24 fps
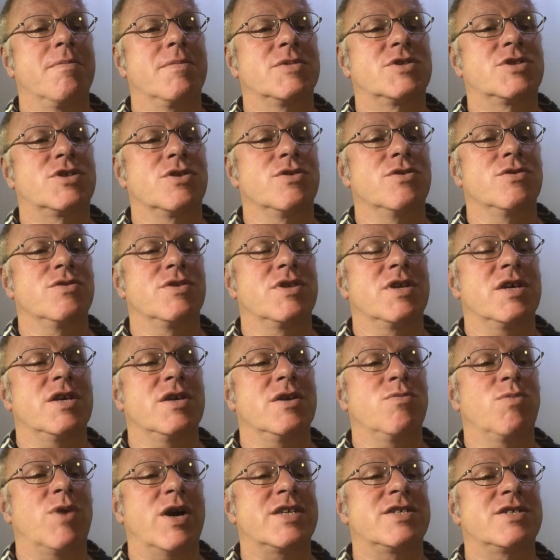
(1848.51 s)
to
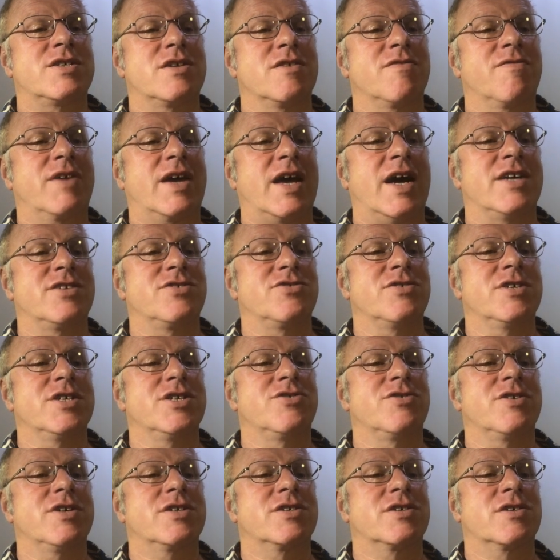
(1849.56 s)
the west of Cadair
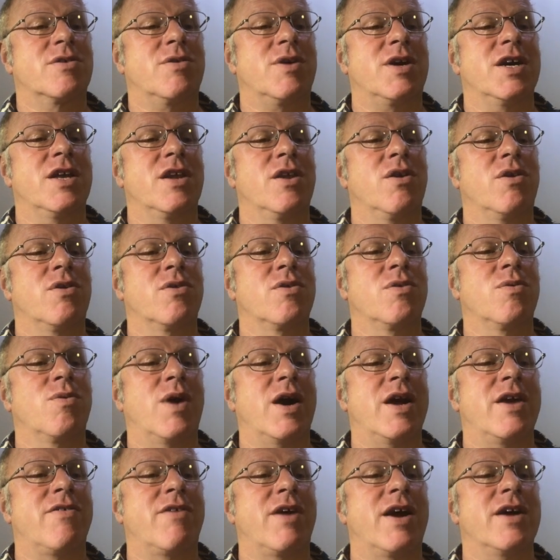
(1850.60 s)
Idris, quite a long
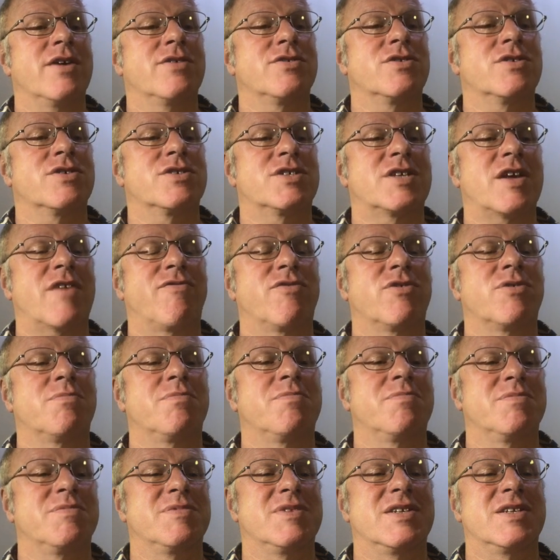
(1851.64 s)
way round. There's several
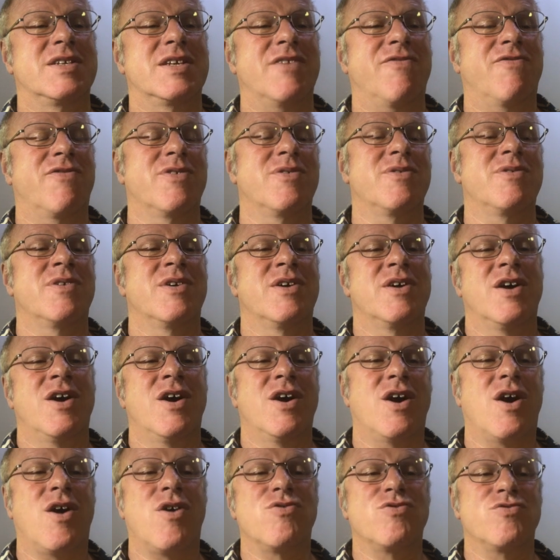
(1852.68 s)
different
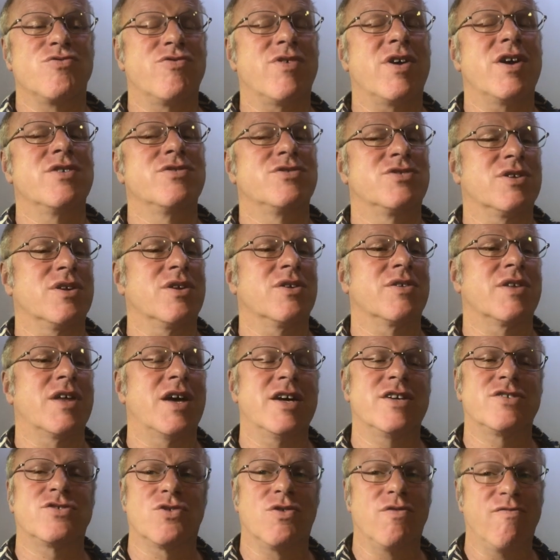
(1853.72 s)
old roads along there.
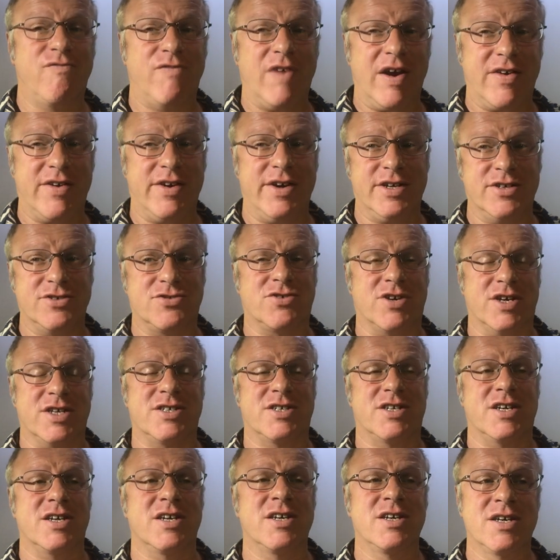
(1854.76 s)
It's all very
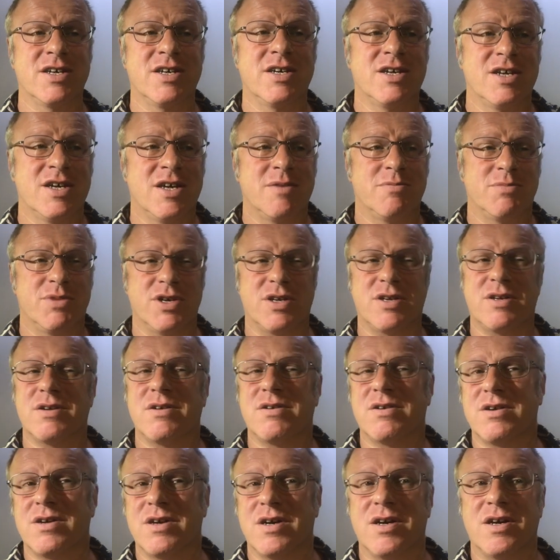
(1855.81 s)
interesting, but
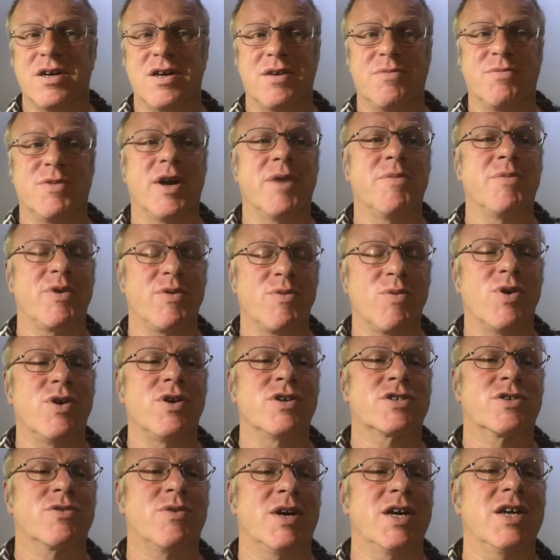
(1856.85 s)
and we
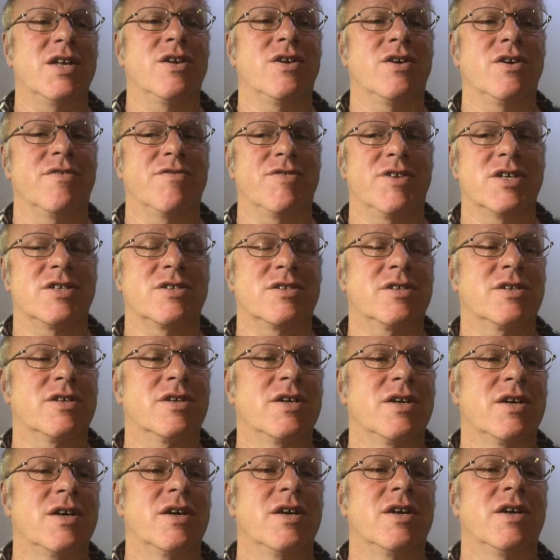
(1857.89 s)
walked quite a lot of this,
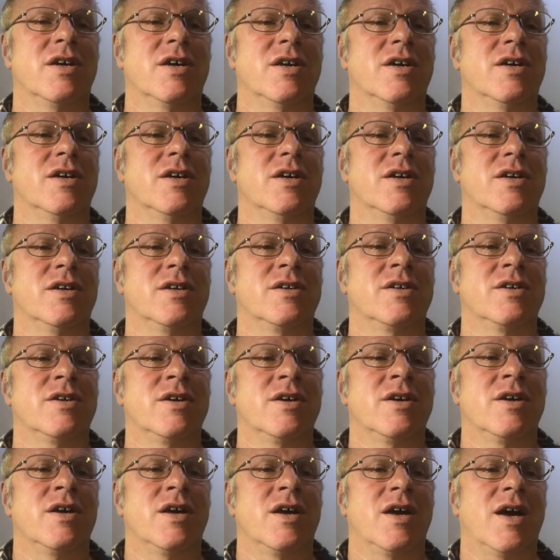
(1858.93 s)

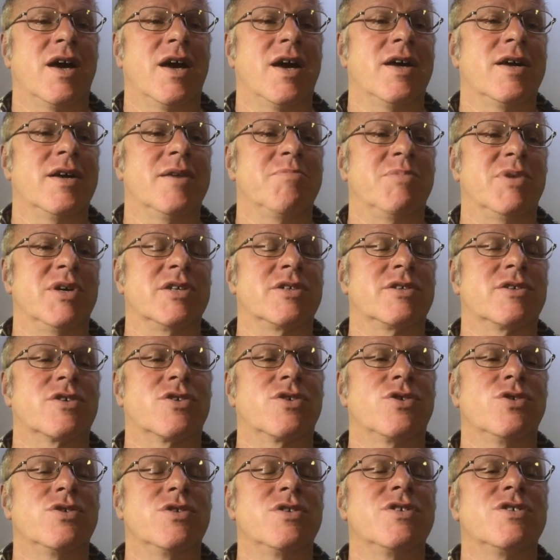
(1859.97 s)
but
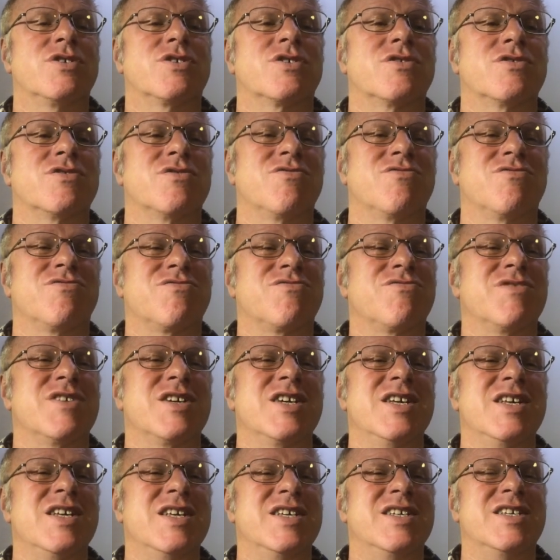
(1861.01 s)
couldn't
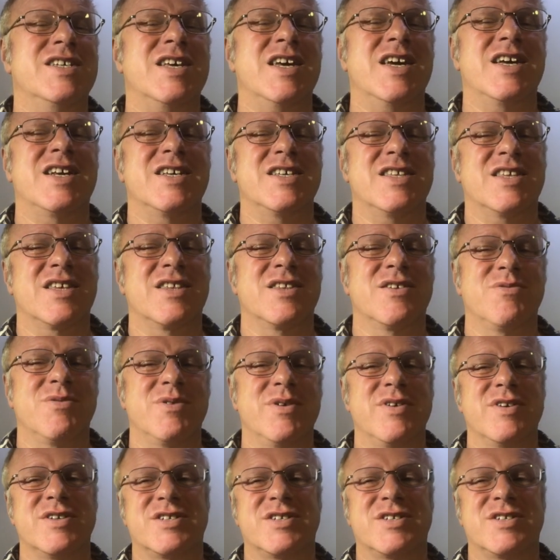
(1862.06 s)
really see anything that we were